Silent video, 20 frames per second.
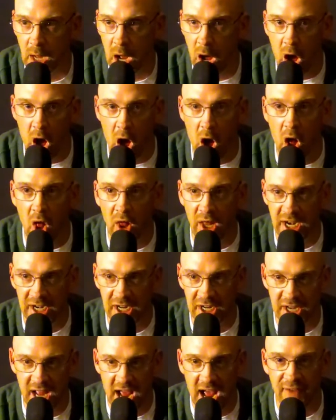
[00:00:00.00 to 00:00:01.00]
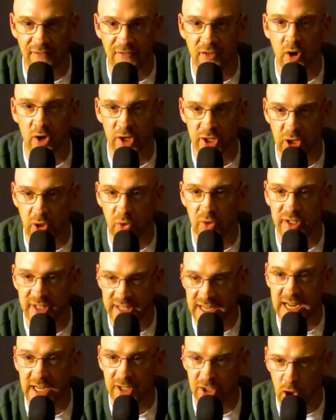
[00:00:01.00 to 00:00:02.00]
All in an effort to
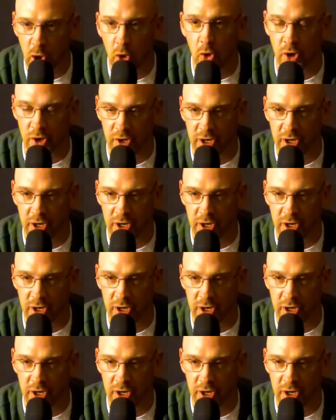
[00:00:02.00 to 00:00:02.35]
detour